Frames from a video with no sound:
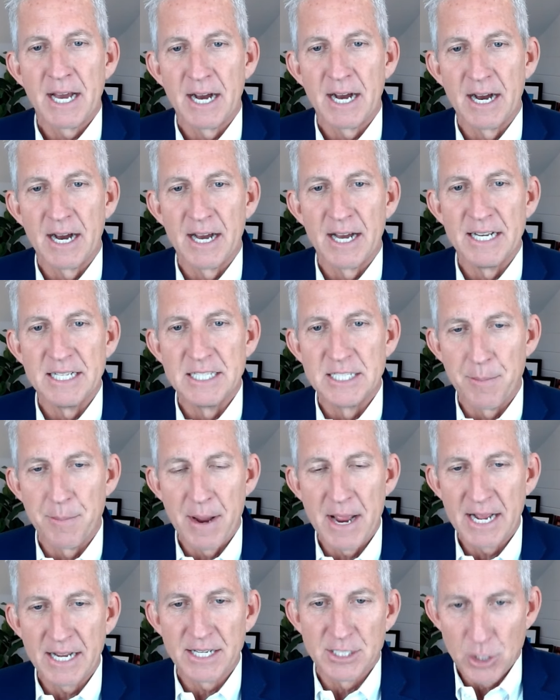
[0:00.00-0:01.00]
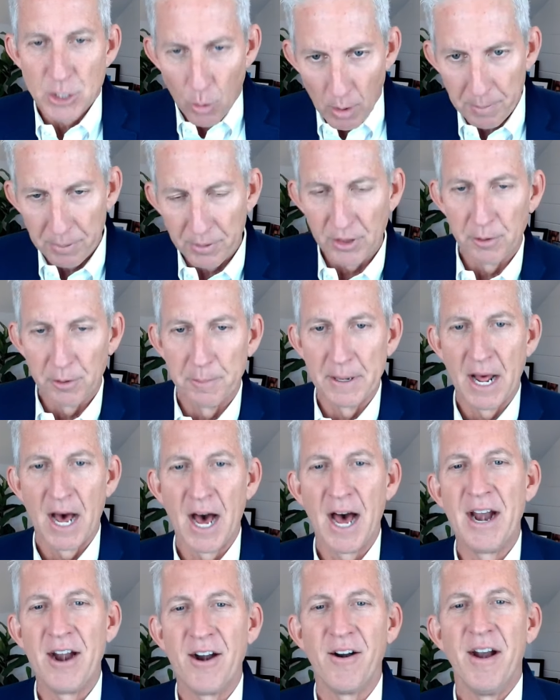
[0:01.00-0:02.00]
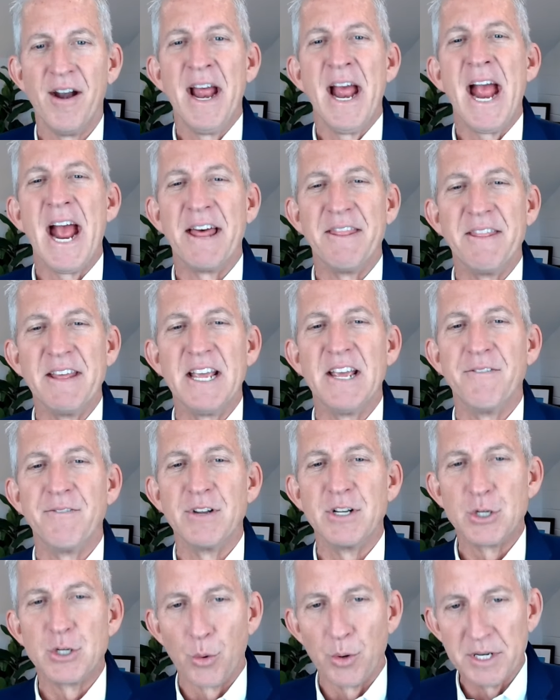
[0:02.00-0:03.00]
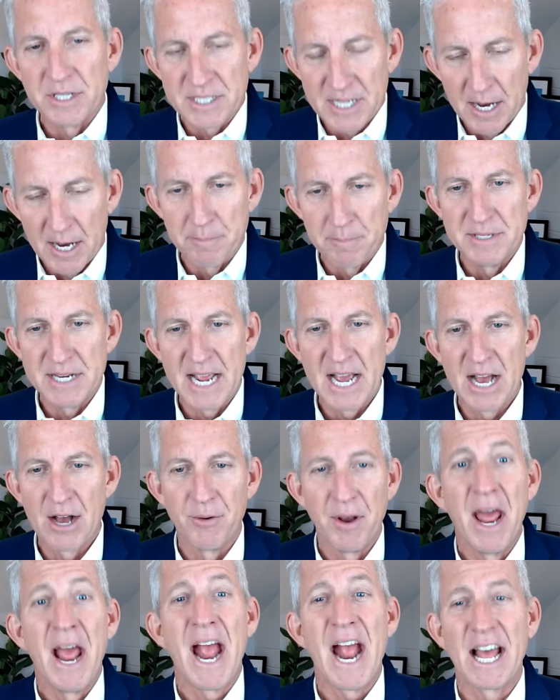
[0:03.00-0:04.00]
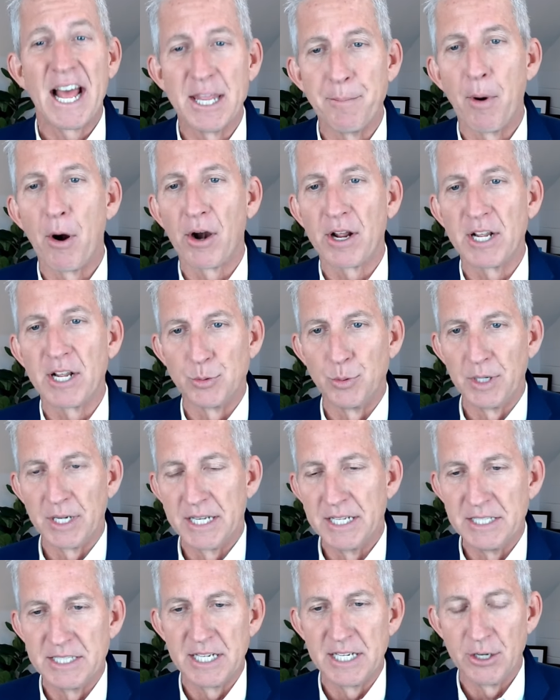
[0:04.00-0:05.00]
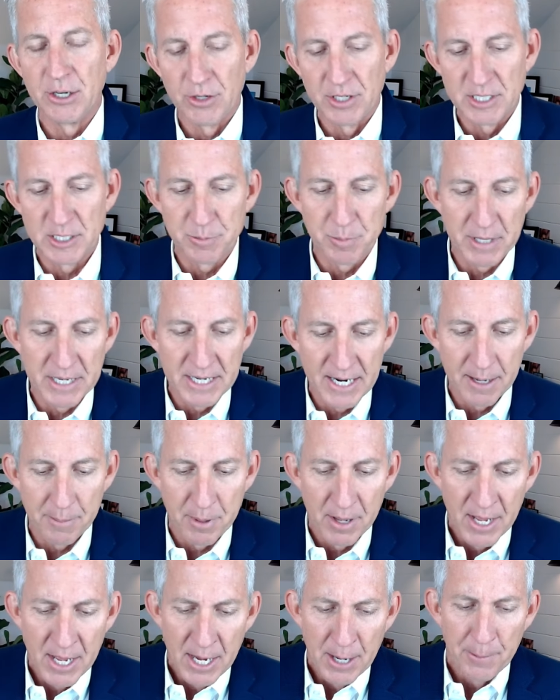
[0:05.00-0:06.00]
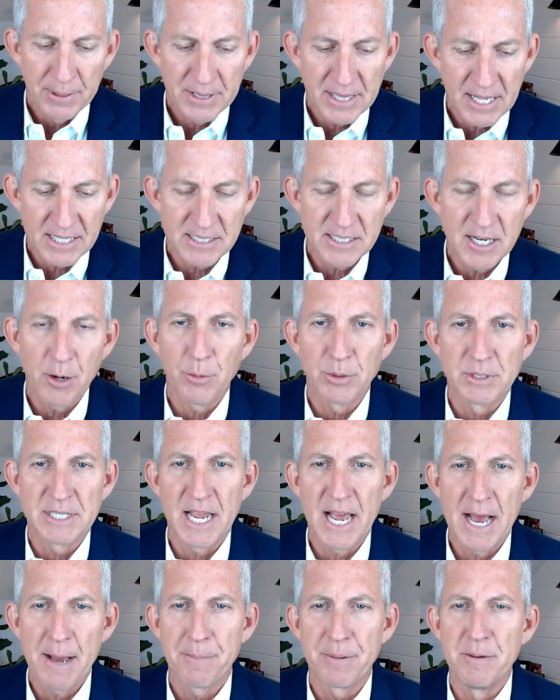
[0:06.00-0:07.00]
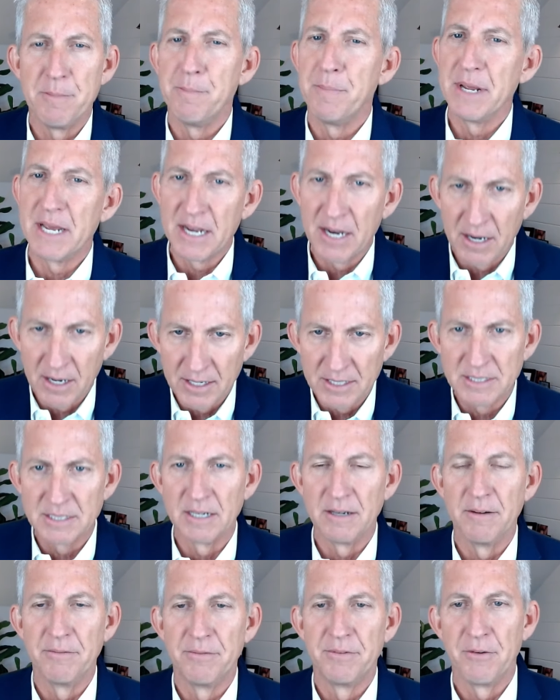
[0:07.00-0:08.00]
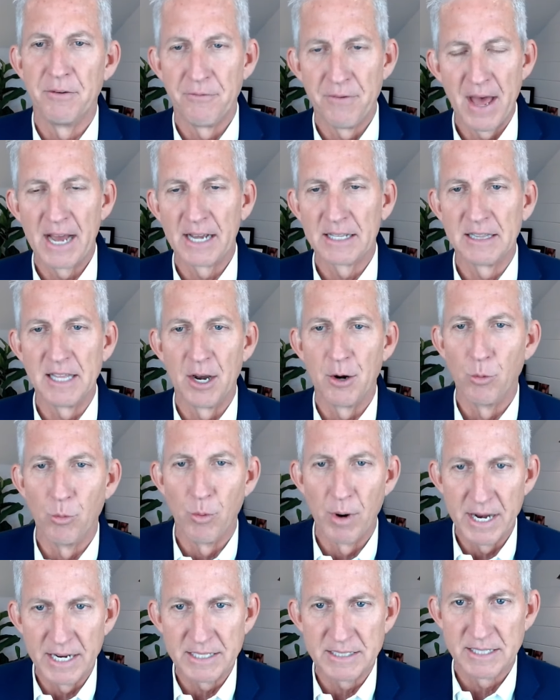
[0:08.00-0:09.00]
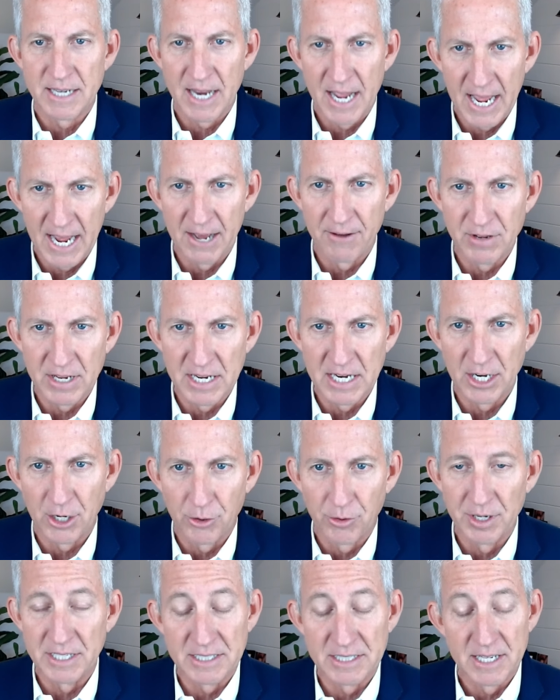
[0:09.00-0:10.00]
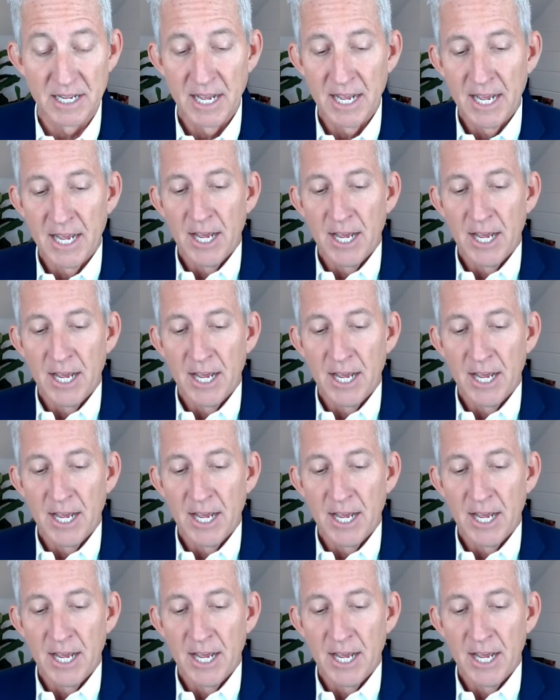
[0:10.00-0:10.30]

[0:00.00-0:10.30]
demand go up a little bit higher and the inventories come down and the markets would continue to speed up. But that's not what's happened because of the fact that rates have increased,